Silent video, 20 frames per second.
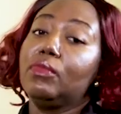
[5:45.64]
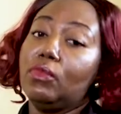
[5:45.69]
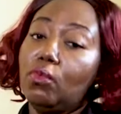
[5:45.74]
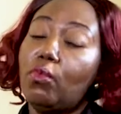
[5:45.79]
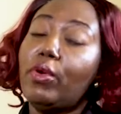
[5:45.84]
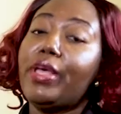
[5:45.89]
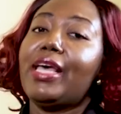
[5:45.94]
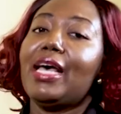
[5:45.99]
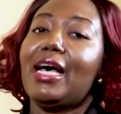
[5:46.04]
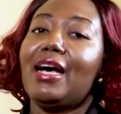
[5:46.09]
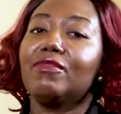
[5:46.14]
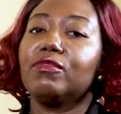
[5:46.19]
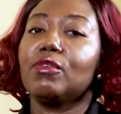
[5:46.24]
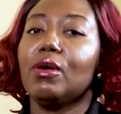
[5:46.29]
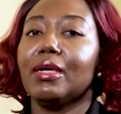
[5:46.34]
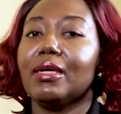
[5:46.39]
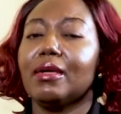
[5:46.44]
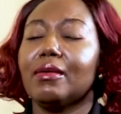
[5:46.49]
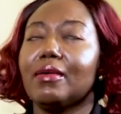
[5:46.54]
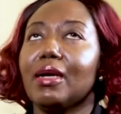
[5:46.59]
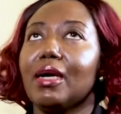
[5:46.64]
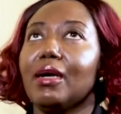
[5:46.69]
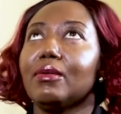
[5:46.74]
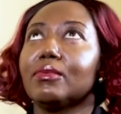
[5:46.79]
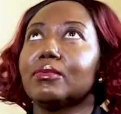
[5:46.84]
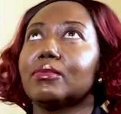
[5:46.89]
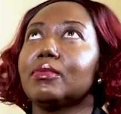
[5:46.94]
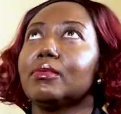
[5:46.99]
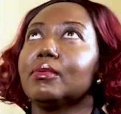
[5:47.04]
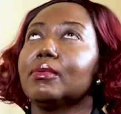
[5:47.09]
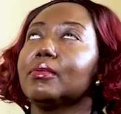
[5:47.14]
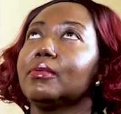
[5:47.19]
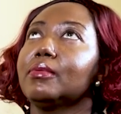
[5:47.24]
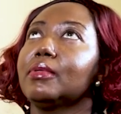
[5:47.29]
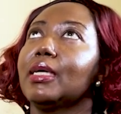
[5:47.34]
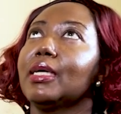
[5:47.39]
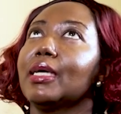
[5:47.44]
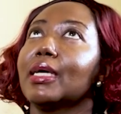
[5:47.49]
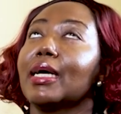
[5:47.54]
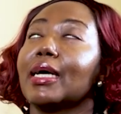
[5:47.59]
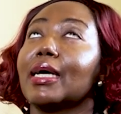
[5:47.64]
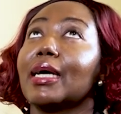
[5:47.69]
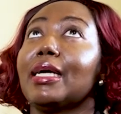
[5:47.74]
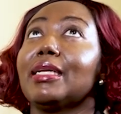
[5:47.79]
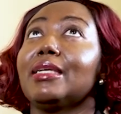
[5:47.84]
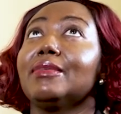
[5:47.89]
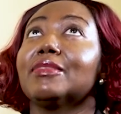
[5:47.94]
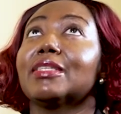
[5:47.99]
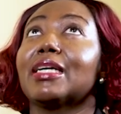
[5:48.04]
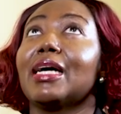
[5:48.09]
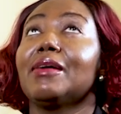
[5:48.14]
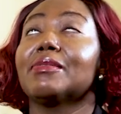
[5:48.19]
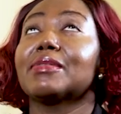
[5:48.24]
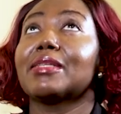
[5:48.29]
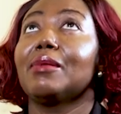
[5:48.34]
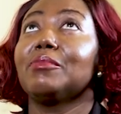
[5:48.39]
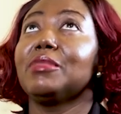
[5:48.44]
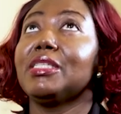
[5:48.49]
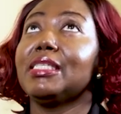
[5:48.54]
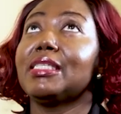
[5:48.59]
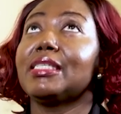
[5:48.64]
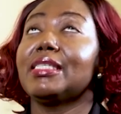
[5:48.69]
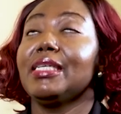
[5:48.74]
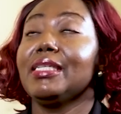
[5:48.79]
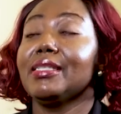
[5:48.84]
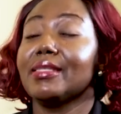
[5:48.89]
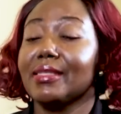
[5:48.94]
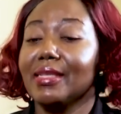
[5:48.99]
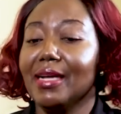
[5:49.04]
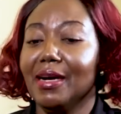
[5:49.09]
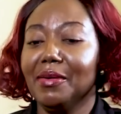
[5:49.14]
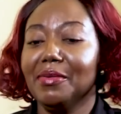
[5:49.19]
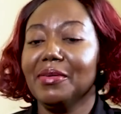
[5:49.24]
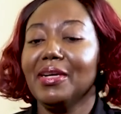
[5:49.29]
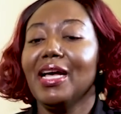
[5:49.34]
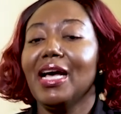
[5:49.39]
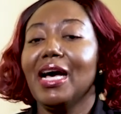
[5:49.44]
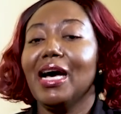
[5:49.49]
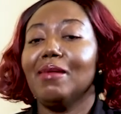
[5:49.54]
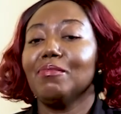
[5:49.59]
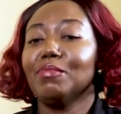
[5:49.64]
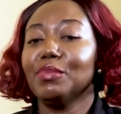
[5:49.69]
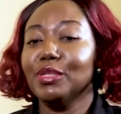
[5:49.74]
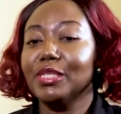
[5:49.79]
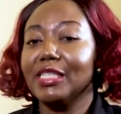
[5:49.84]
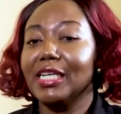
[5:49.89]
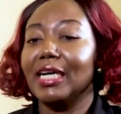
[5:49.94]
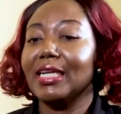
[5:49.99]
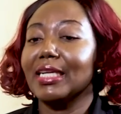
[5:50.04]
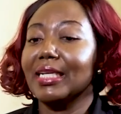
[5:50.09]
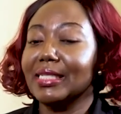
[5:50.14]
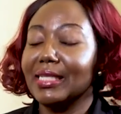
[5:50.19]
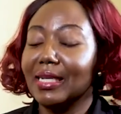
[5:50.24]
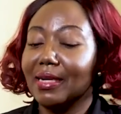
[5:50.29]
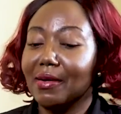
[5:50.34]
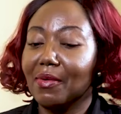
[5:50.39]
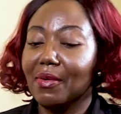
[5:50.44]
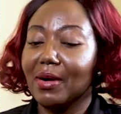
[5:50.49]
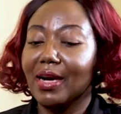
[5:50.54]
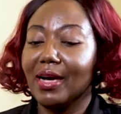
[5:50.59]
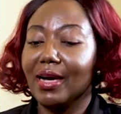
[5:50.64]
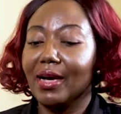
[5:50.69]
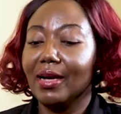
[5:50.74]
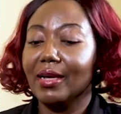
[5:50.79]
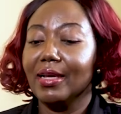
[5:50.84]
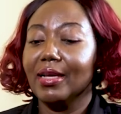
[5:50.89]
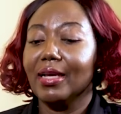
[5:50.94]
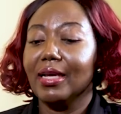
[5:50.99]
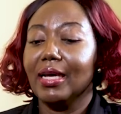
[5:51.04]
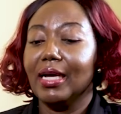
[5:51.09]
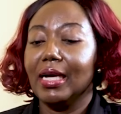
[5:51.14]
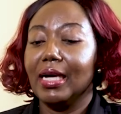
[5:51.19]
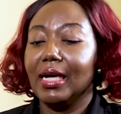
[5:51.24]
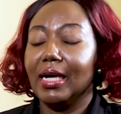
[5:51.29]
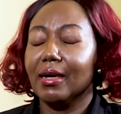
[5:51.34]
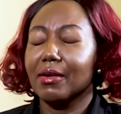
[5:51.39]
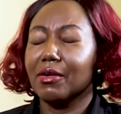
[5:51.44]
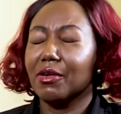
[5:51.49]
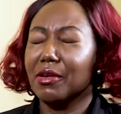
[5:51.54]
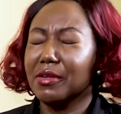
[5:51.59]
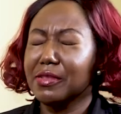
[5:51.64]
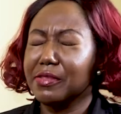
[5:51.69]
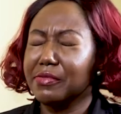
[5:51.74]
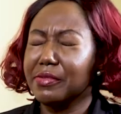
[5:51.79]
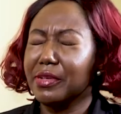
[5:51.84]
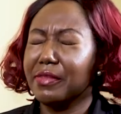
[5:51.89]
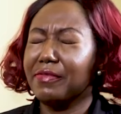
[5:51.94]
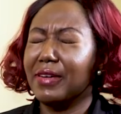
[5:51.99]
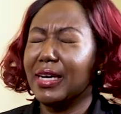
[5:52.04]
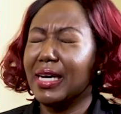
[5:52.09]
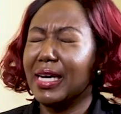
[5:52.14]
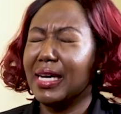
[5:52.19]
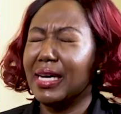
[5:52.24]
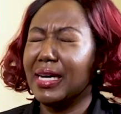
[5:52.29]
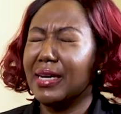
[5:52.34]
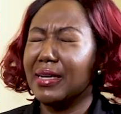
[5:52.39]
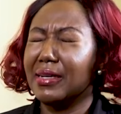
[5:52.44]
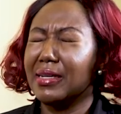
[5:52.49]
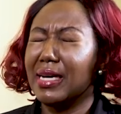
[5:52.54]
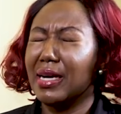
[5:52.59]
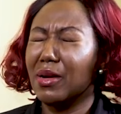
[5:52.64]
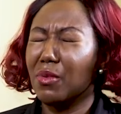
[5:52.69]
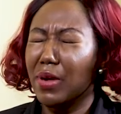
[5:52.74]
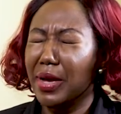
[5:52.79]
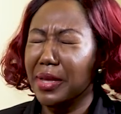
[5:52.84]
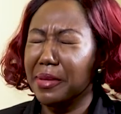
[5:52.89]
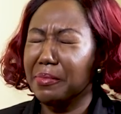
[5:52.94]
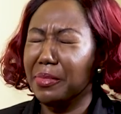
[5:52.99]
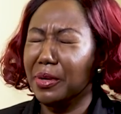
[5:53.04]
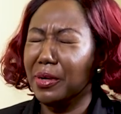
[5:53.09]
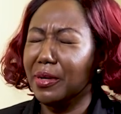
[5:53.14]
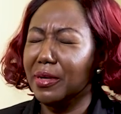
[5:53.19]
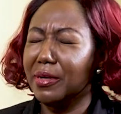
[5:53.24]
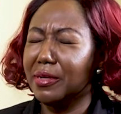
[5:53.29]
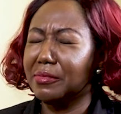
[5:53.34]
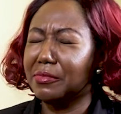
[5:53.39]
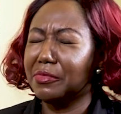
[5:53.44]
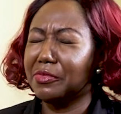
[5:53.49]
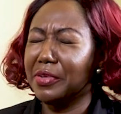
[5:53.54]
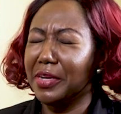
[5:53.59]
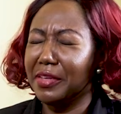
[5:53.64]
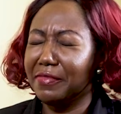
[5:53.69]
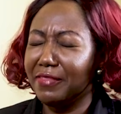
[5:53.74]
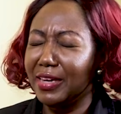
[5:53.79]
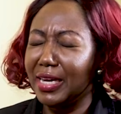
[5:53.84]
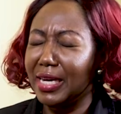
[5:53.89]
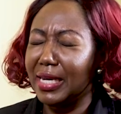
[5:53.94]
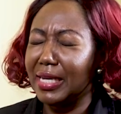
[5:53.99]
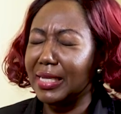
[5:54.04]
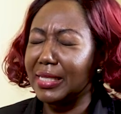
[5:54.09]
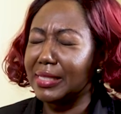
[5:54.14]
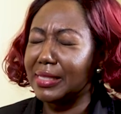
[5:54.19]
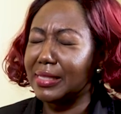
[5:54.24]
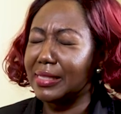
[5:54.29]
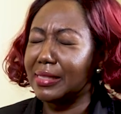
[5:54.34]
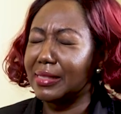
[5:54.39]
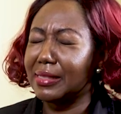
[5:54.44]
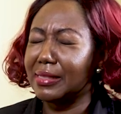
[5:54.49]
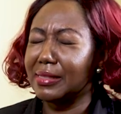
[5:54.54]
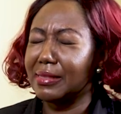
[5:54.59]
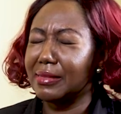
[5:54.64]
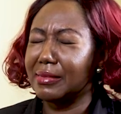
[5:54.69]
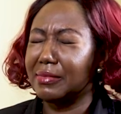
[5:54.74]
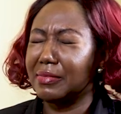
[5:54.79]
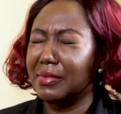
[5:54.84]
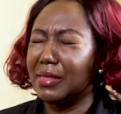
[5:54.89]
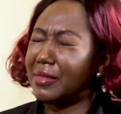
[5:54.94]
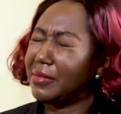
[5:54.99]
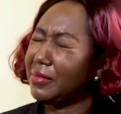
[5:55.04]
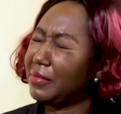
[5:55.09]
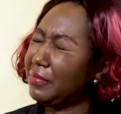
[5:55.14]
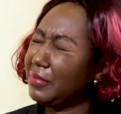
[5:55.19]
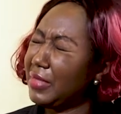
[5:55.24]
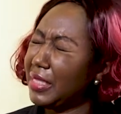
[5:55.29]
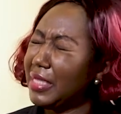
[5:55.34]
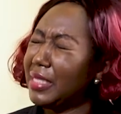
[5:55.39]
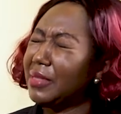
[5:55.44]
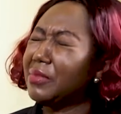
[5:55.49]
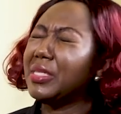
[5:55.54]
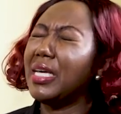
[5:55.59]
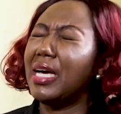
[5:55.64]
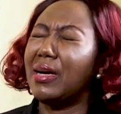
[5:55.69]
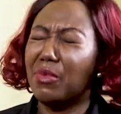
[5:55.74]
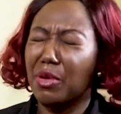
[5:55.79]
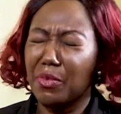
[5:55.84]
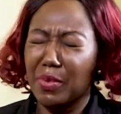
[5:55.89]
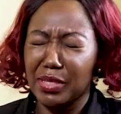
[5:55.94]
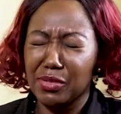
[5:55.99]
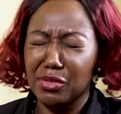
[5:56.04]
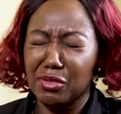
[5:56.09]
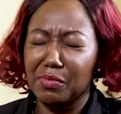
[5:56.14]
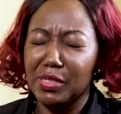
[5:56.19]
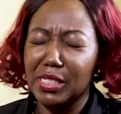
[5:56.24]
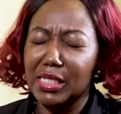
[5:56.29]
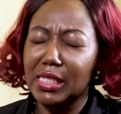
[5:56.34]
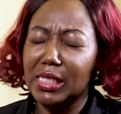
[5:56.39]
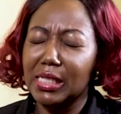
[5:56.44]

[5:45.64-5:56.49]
We have gone around, I can't even count how many states now. Abuja, Nasarawa, Cross River, Akwa Ibom, Rivers. Yeah, we went to Benin.